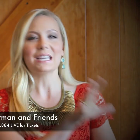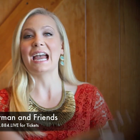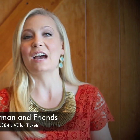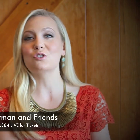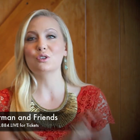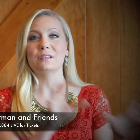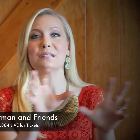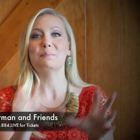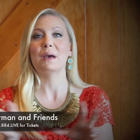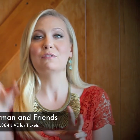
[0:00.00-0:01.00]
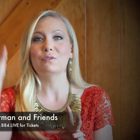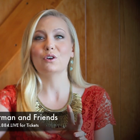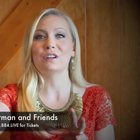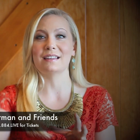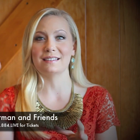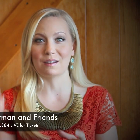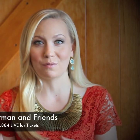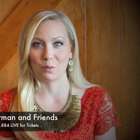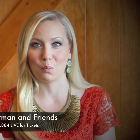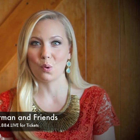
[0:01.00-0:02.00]
Ashland, Medford, and some
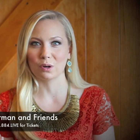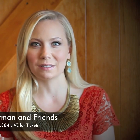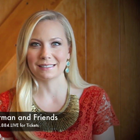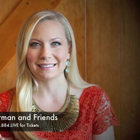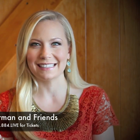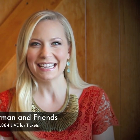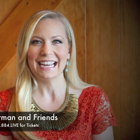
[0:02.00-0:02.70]
from Portland.